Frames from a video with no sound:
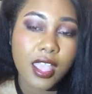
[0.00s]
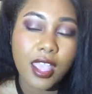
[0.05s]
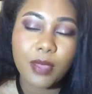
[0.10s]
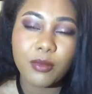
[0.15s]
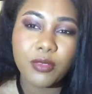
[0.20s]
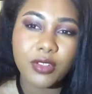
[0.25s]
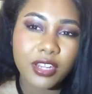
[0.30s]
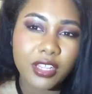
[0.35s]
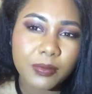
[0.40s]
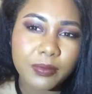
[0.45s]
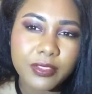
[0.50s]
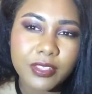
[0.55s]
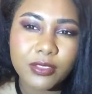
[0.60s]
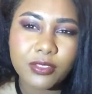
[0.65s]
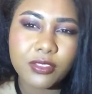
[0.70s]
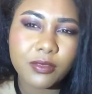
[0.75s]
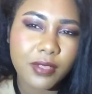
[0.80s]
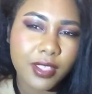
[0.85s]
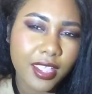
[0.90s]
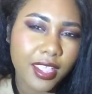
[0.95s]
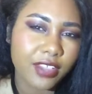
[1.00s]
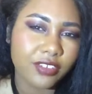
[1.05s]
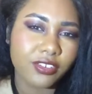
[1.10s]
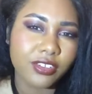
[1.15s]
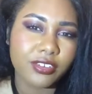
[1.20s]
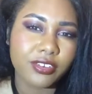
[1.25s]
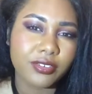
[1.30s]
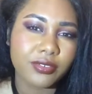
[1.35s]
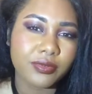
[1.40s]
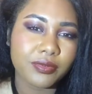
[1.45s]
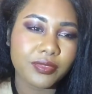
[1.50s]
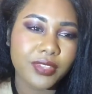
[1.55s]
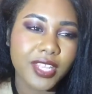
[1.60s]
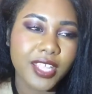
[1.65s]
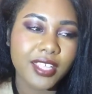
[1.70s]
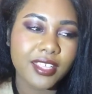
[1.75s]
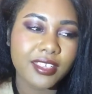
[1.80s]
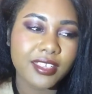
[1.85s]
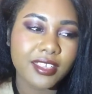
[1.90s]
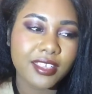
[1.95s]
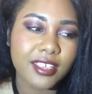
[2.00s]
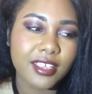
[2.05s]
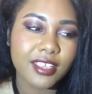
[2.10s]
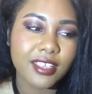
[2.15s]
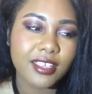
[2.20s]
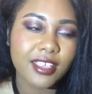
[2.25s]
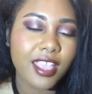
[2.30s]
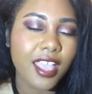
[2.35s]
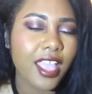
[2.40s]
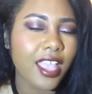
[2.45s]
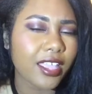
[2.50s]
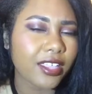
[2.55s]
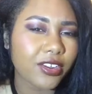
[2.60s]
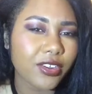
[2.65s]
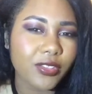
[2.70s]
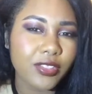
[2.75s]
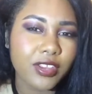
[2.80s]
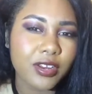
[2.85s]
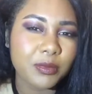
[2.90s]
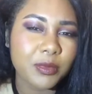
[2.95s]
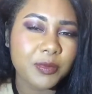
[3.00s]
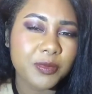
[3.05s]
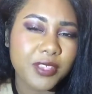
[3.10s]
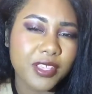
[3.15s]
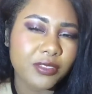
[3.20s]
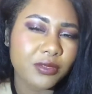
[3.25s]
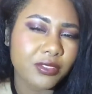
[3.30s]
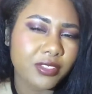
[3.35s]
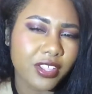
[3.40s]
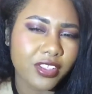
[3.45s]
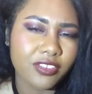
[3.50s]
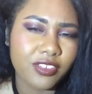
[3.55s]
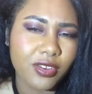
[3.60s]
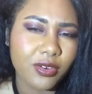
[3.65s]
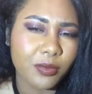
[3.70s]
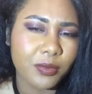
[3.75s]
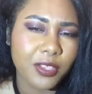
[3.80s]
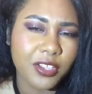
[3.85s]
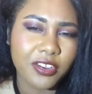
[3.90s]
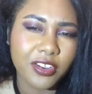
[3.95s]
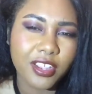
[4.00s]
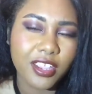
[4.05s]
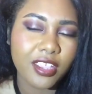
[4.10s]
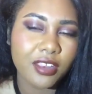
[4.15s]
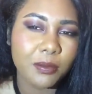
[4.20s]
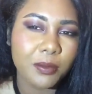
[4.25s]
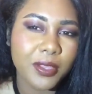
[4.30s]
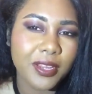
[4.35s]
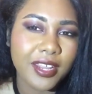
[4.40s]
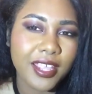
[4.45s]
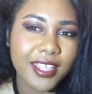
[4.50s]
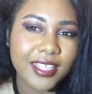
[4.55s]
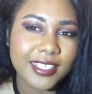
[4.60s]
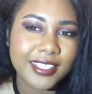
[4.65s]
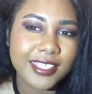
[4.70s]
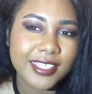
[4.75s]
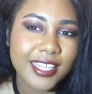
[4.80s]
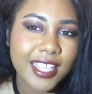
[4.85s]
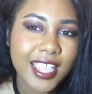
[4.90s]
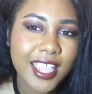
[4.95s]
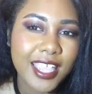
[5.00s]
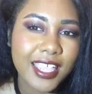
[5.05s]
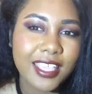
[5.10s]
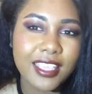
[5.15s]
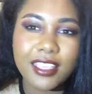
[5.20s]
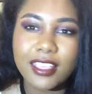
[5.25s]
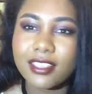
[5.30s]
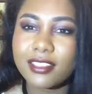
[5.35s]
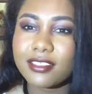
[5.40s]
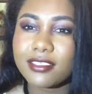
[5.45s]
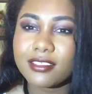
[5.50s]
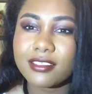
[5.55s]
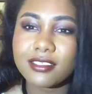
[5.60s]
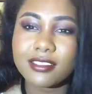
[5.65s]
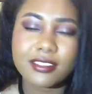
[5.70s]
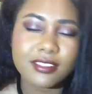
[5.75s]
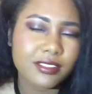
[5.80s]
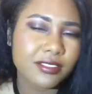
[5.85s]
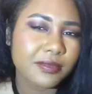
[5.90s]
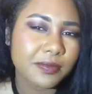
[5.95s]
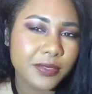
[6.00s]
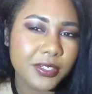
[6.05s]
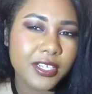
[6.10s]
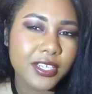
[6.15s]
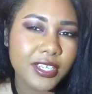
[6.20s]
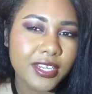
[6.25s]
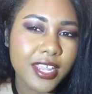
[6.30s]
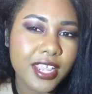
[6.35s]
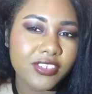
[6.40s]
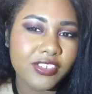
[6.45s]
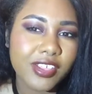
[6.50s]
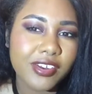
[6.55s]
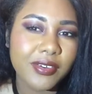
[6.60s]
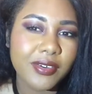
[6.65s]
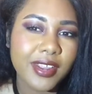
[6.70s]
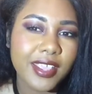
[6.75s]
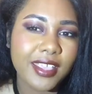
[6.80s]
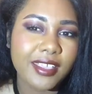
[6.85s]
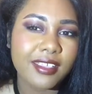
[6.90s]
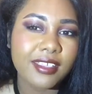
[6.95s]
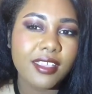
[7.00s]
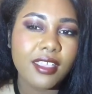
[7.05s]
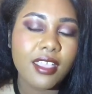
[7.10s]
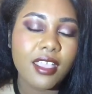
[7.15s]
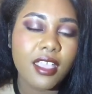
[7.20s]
I'm really obsessed with my eyeshadow. Like, I know that I'm obsessed with eyeshadow period, but like today is pretty good eyeshadow day.